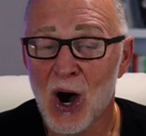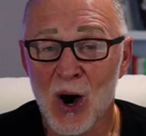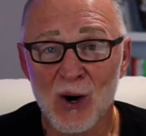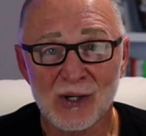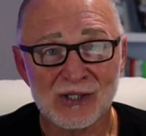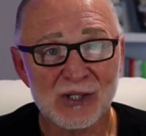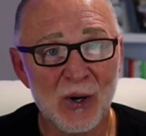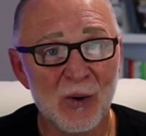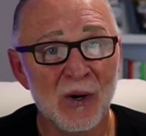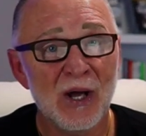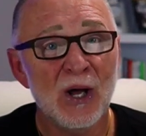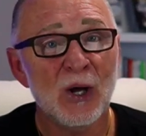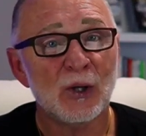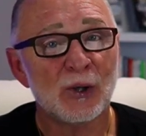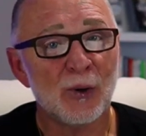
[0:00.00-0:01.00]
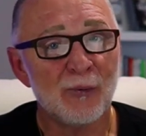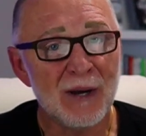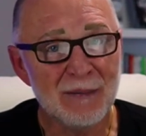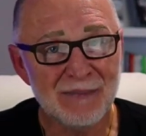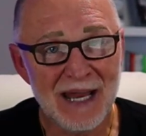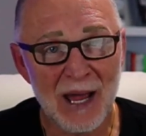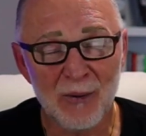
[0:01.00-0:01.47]
Also, the
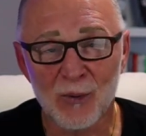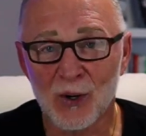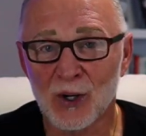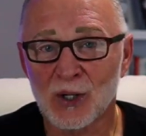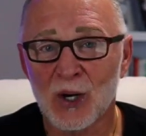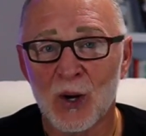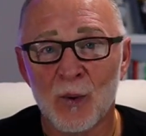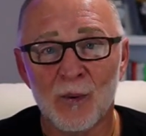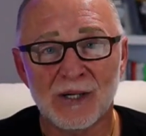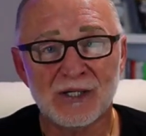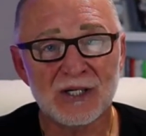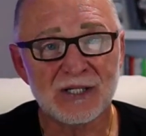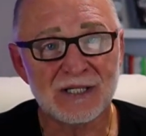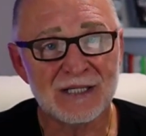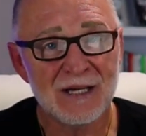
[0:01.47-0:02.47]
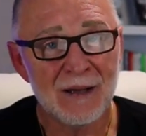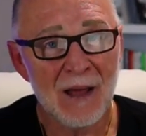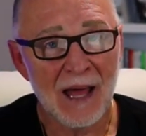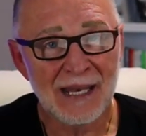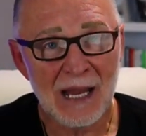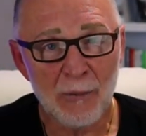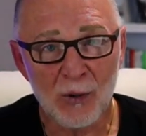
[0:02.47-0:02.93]
REAP Network, which is
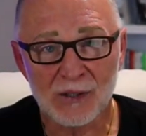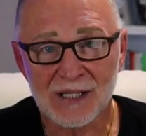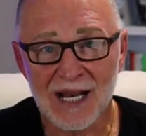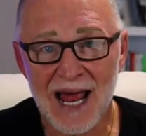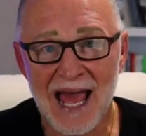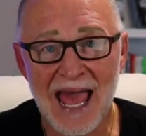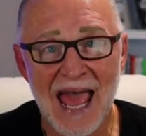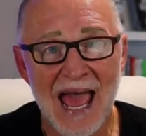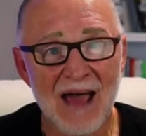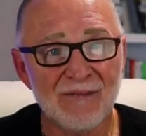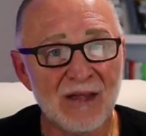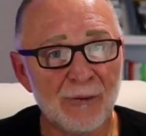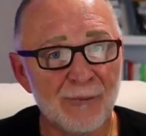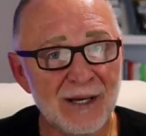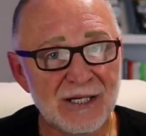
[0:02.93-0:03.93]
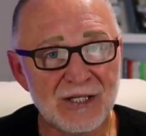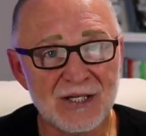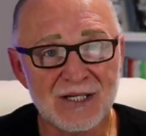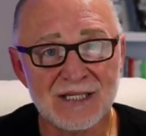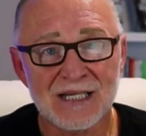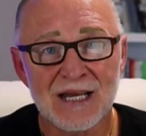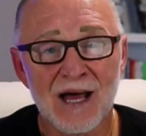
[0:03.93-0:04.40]
a network that I have that
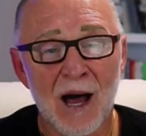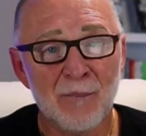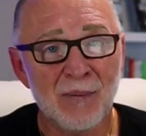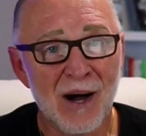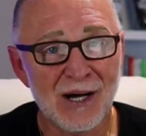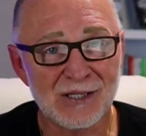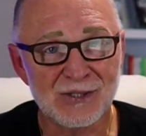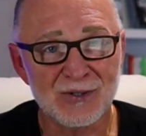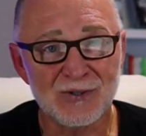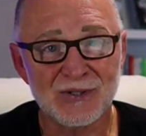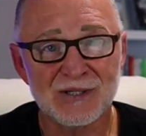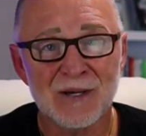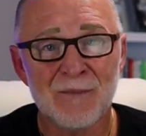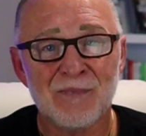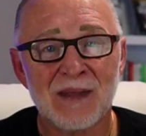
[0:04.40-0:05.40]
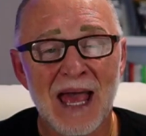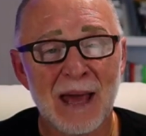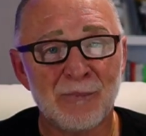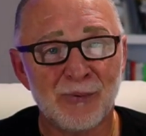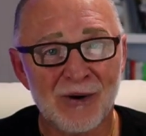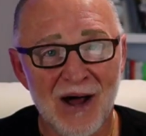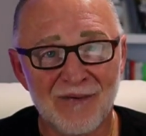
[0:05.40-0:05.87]
reaches apostles
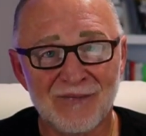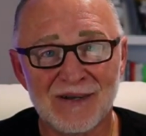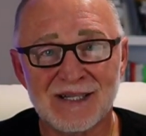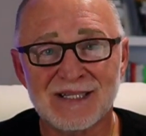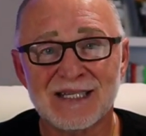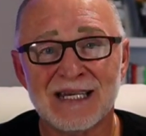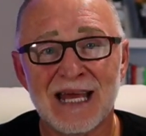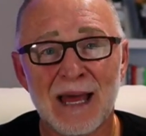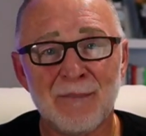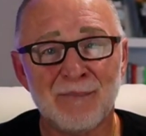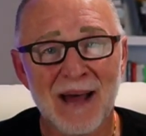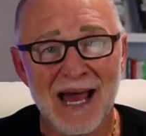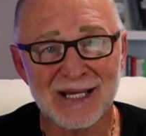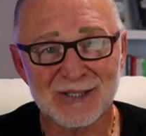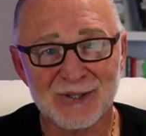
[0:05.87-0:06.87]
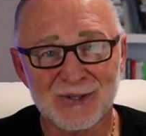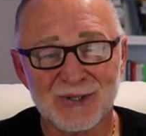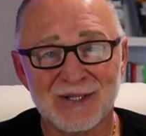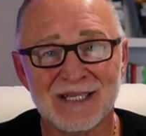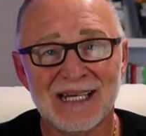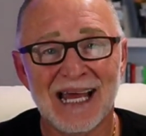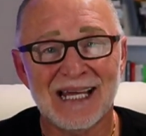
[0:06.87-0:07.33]
and prophets and
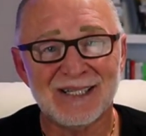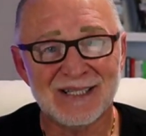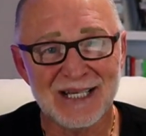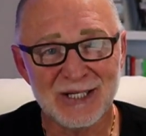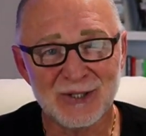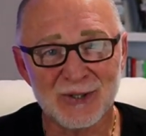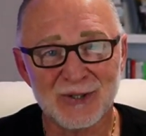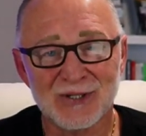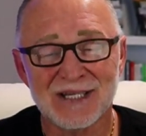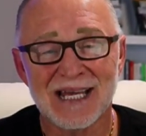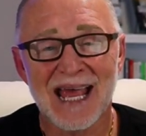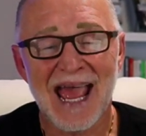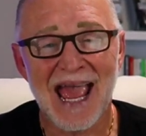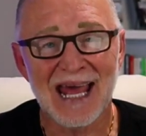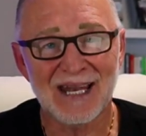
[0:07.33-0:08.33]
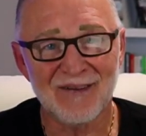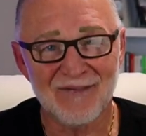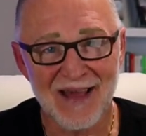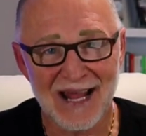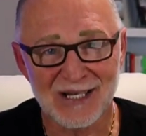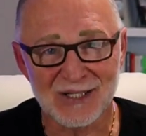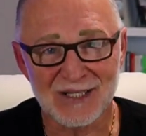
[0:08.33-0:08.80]
pastors and teachers and
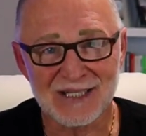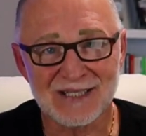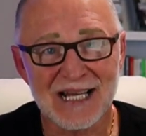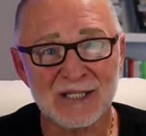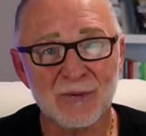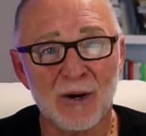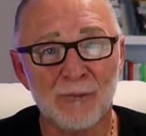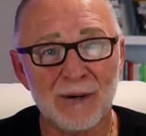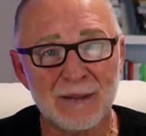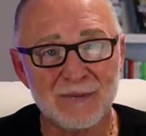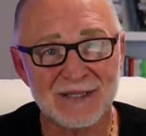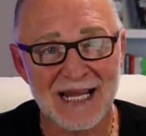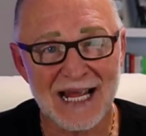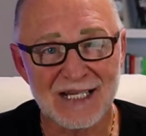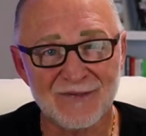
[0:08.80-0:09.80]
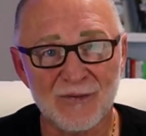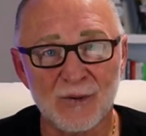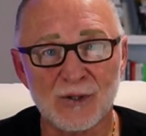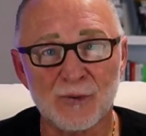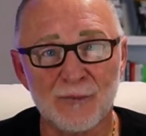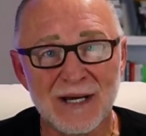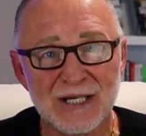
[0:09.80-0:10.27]
evangelists. That's what REAP stands
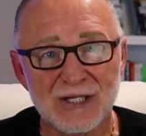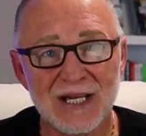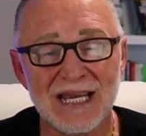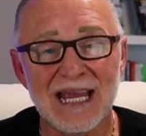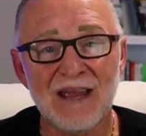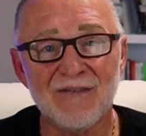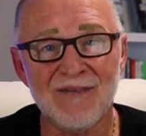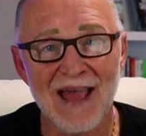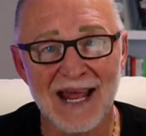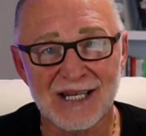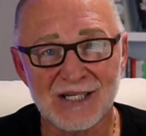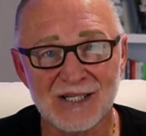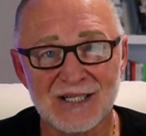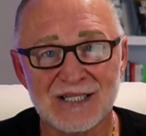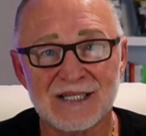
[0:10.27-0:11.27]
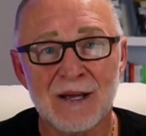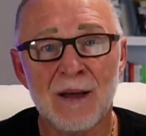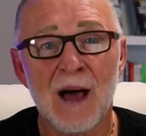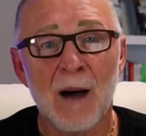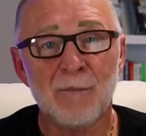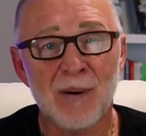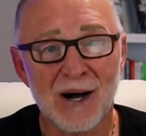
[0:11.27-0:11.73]
for, reaching evangelists,
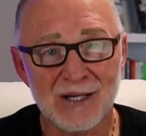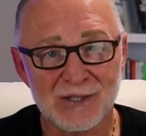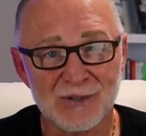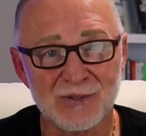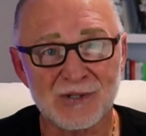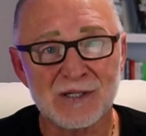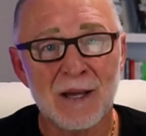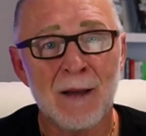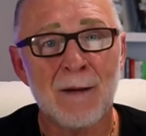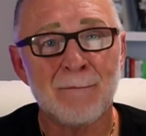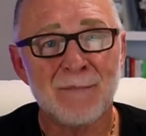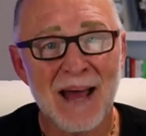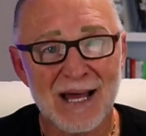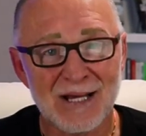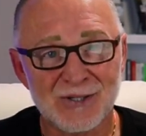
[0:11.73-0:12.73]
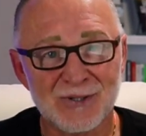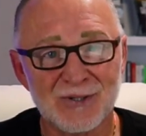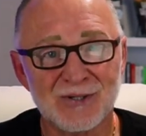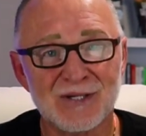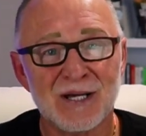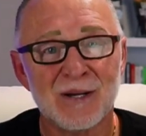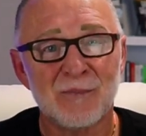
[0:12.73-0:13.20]
apostles,
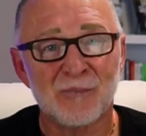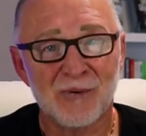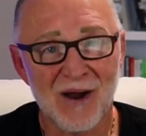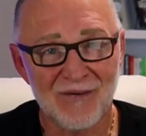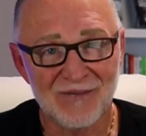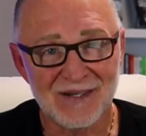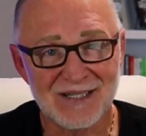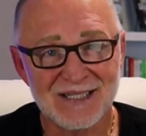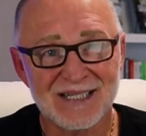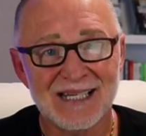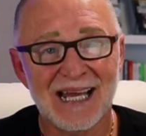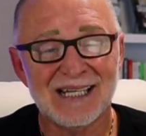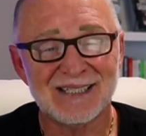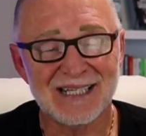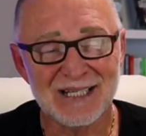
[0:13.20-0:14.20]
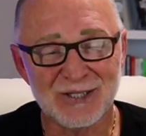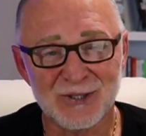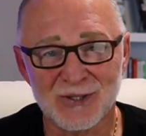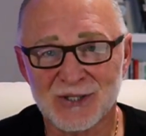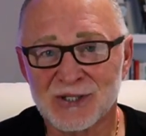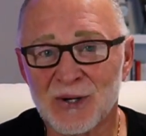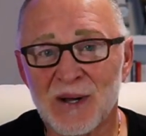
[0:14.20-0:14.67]
pastors, prophets, and
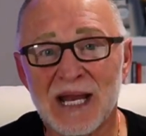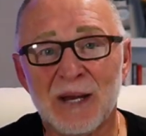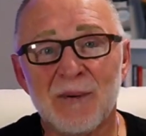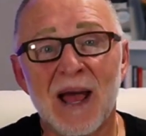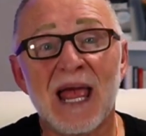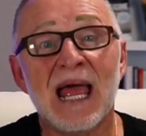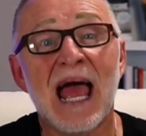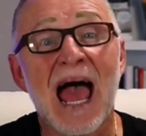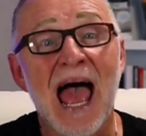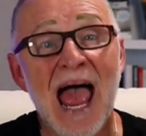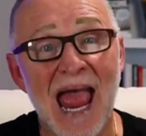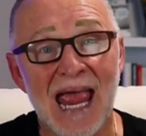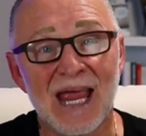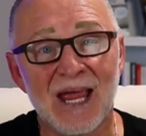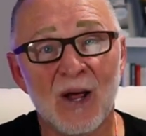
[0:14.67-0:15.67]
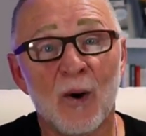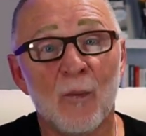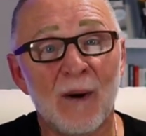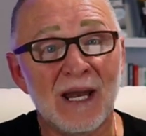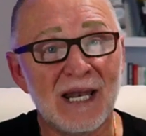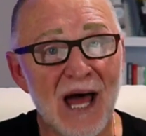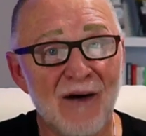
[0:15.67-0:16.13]
teachers. So anyway, hey,
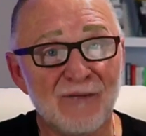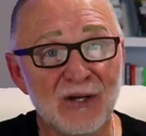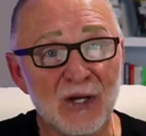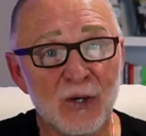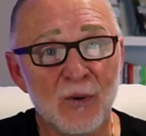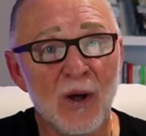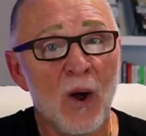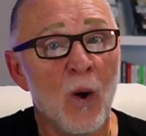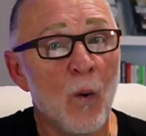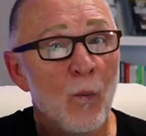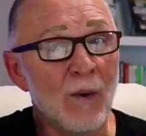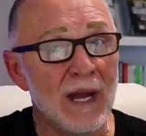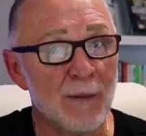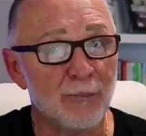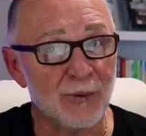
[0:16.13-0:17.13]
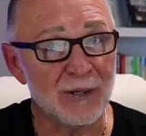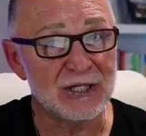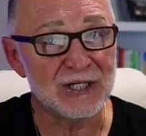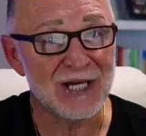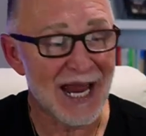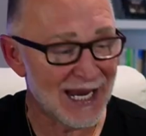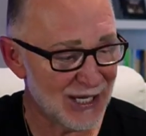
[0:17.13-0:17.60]
we love you. We
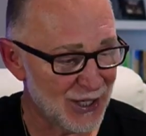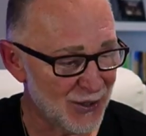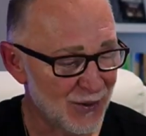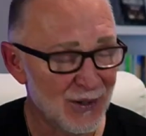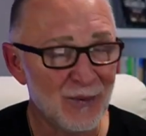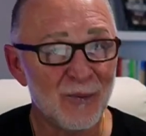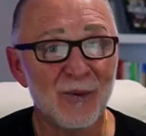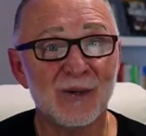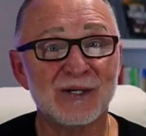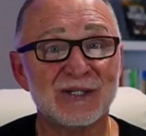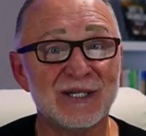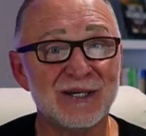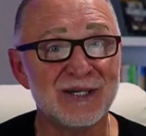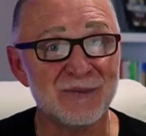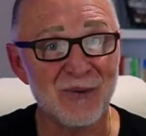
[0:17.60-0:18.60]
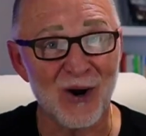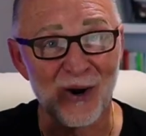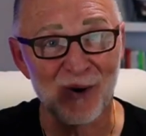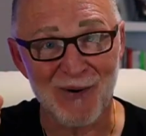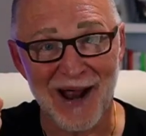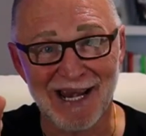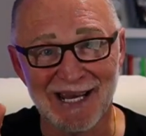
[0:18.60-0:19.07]
appreciate you. We'll see you
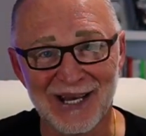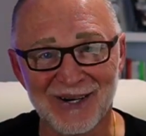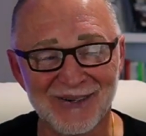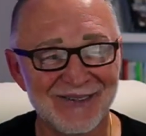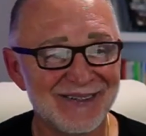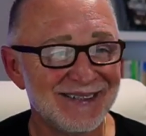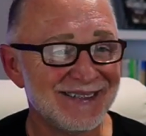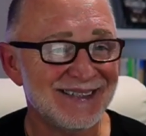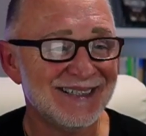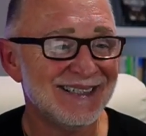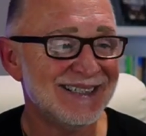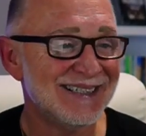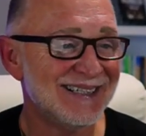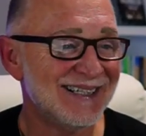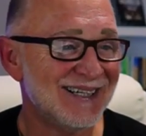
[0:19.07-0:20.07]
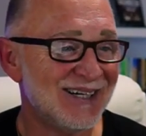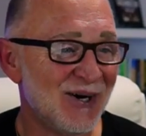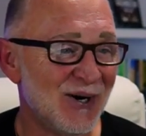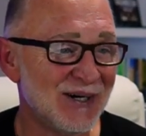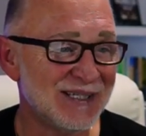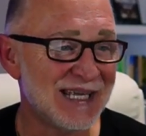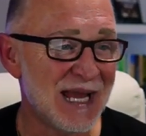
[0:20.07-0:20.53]
tomorrow right here
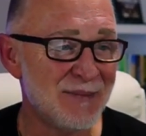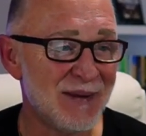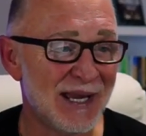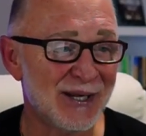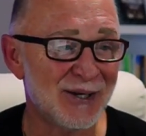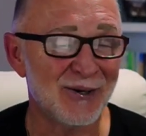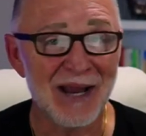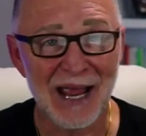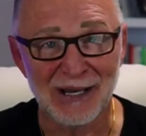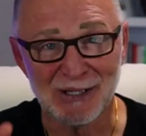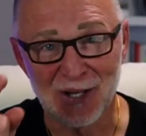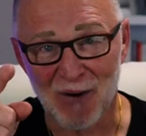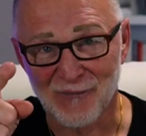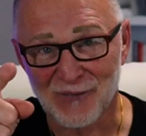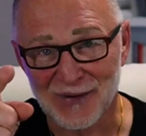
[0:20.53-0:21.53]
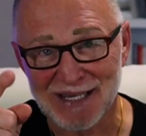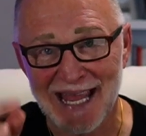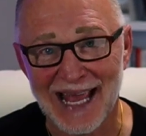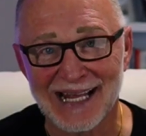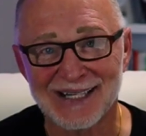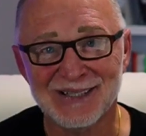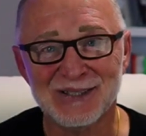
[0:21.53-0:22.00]
on Daymaker. And don't
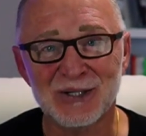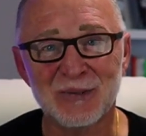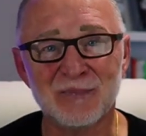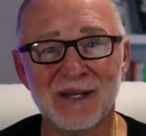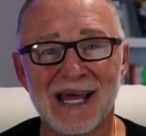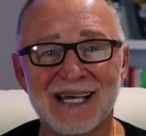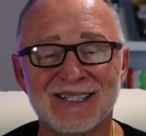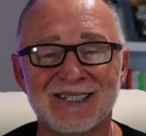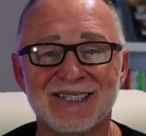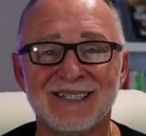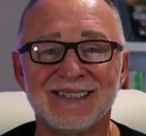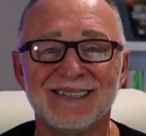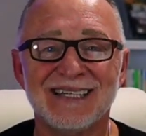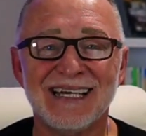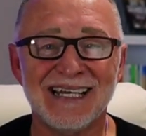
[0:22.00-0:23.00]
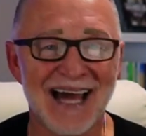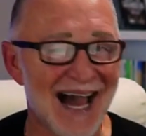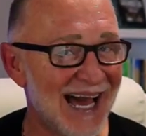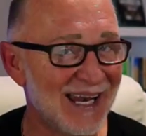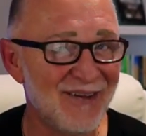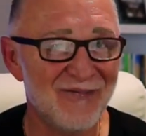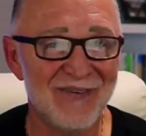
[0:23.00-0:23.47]
forget, you're blessed and
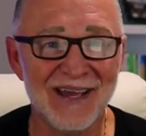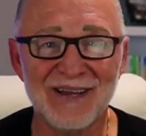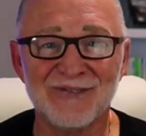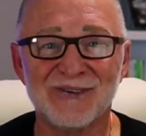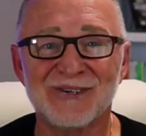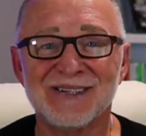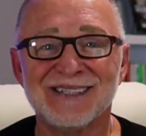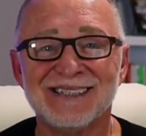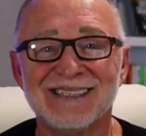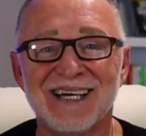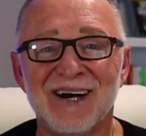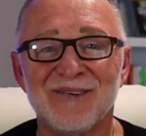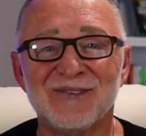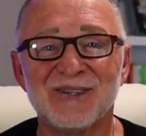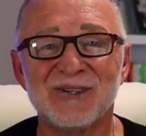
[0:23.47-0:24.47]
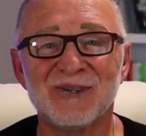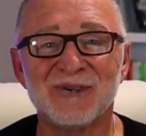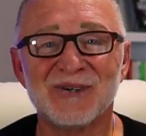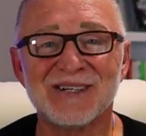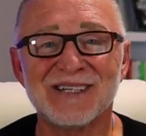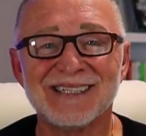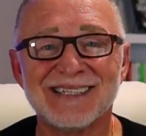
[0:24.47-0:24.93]
highly favored of the
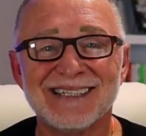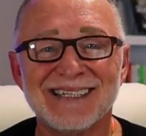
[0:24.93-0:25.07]
Lord.